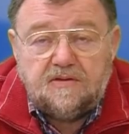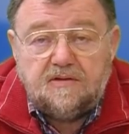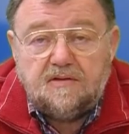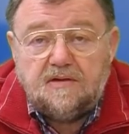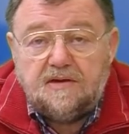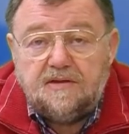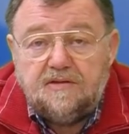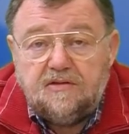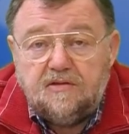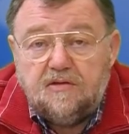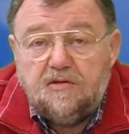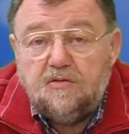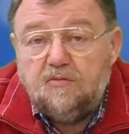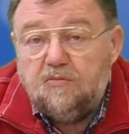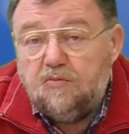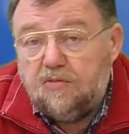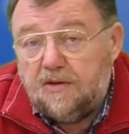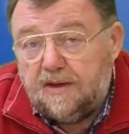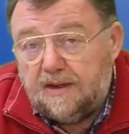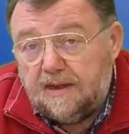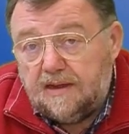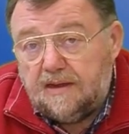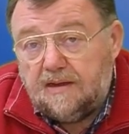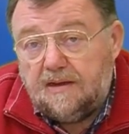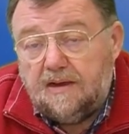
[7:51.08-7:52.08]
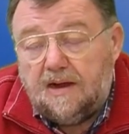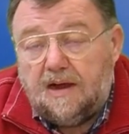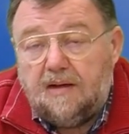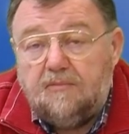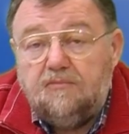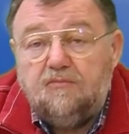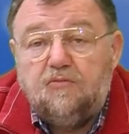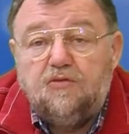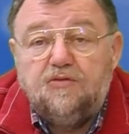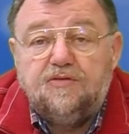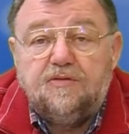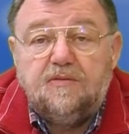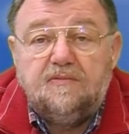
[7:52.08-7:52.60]
have corners where you would
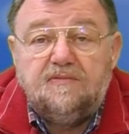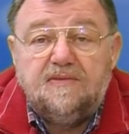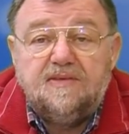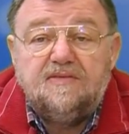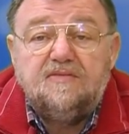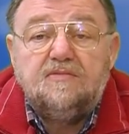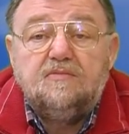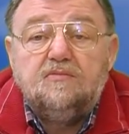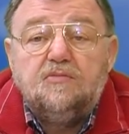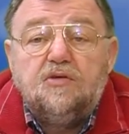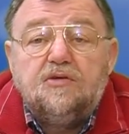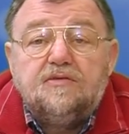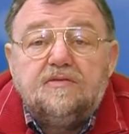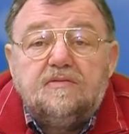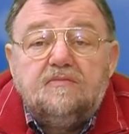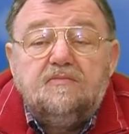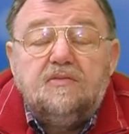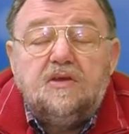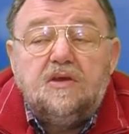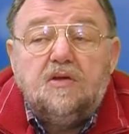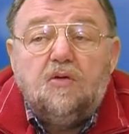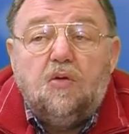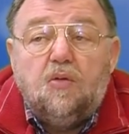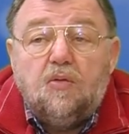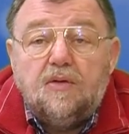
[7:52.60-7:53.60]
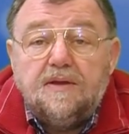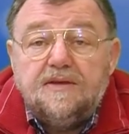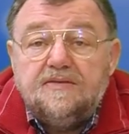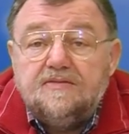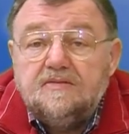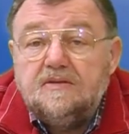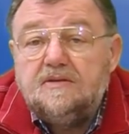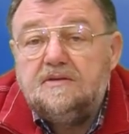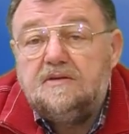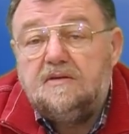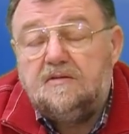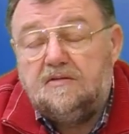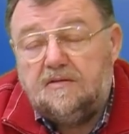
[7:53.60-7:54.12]
like to know how high the air
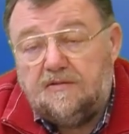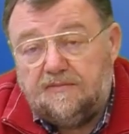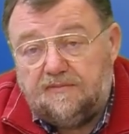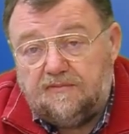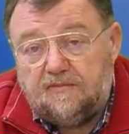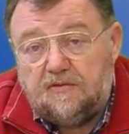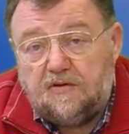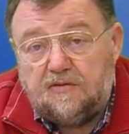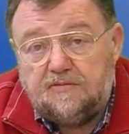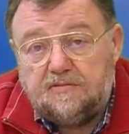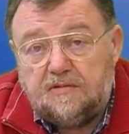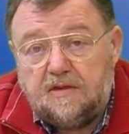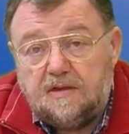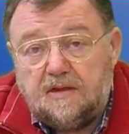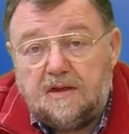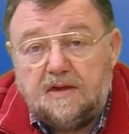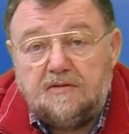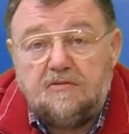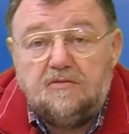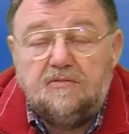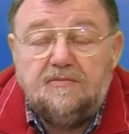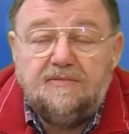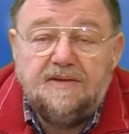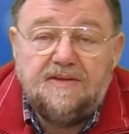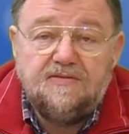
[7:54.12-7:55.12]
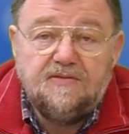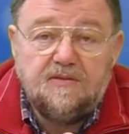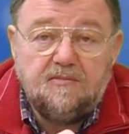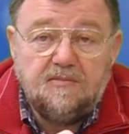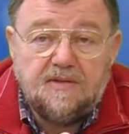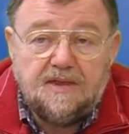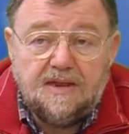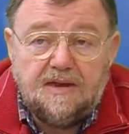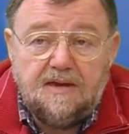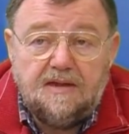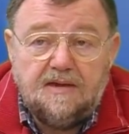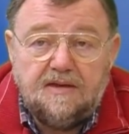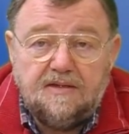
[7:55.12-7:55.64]
humidity there is.
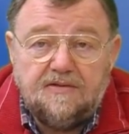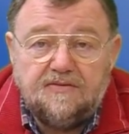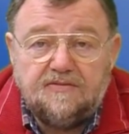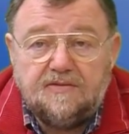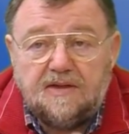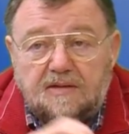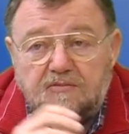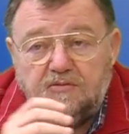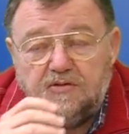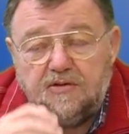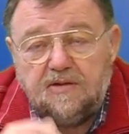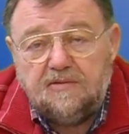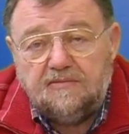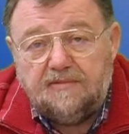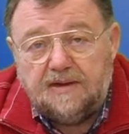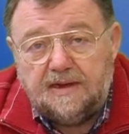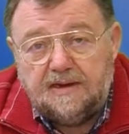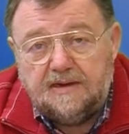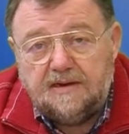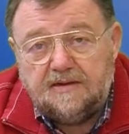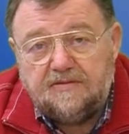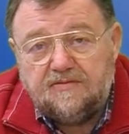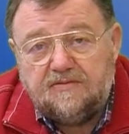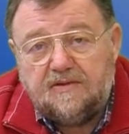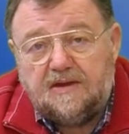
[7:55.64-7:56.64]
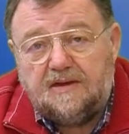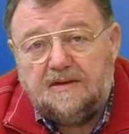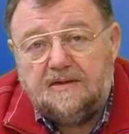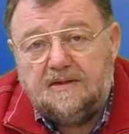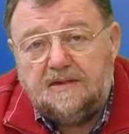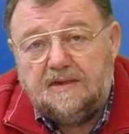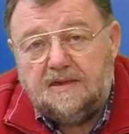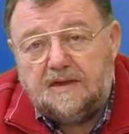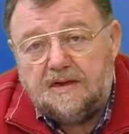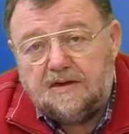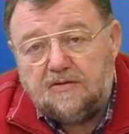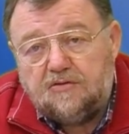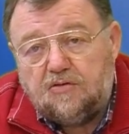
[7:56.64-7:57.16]
Even if it is in the
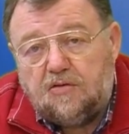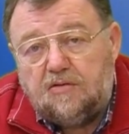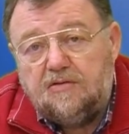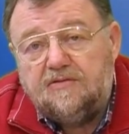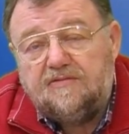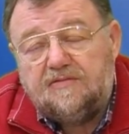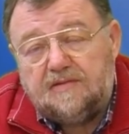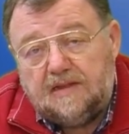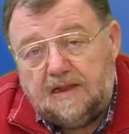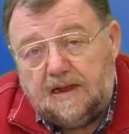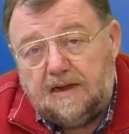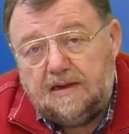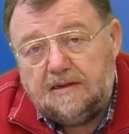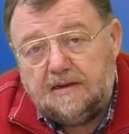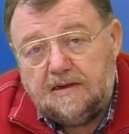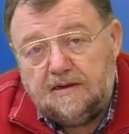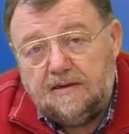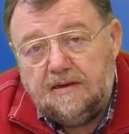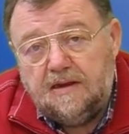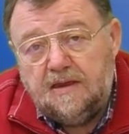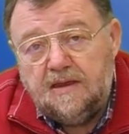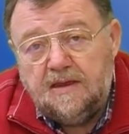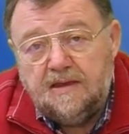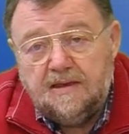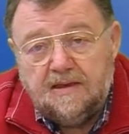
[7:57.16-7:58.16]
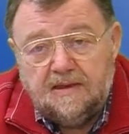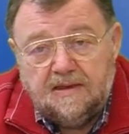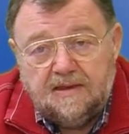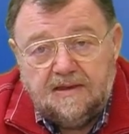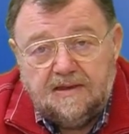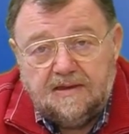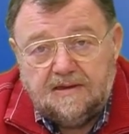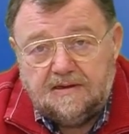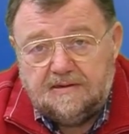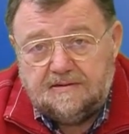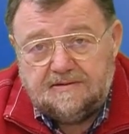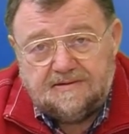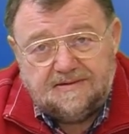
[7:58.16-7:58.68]
cellar where the Christmas decorations are
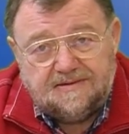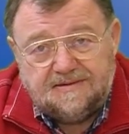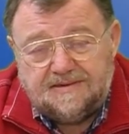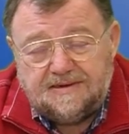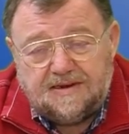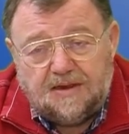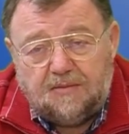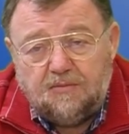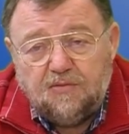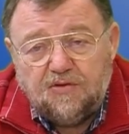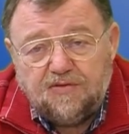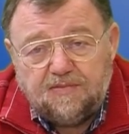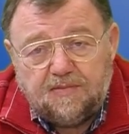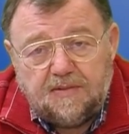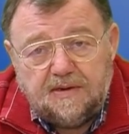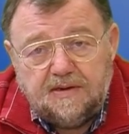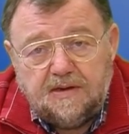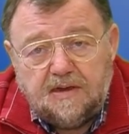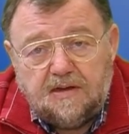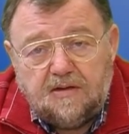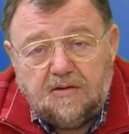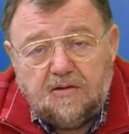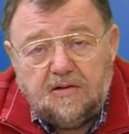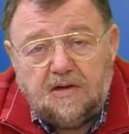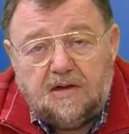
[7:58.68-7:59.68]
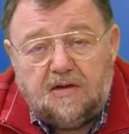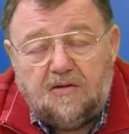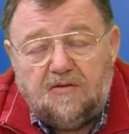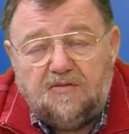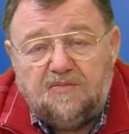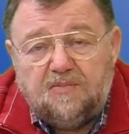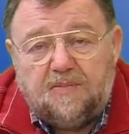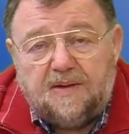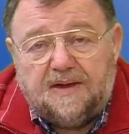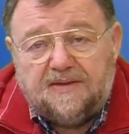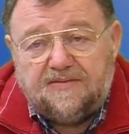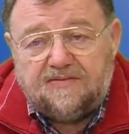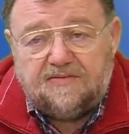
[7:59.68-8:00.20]
stored in cartons,
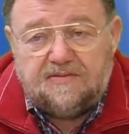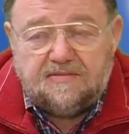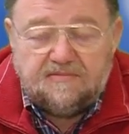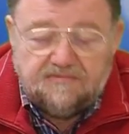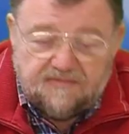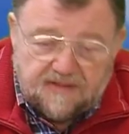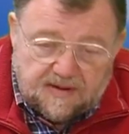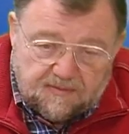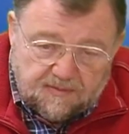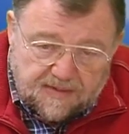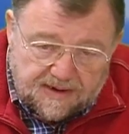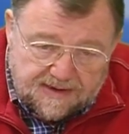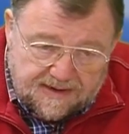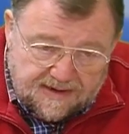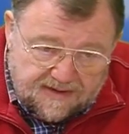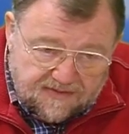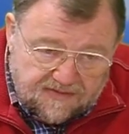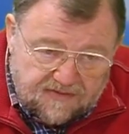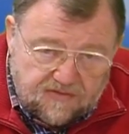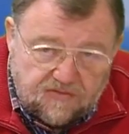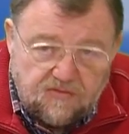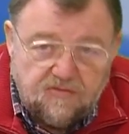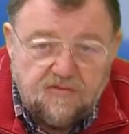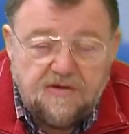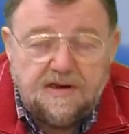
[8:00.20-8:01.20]
you have to watch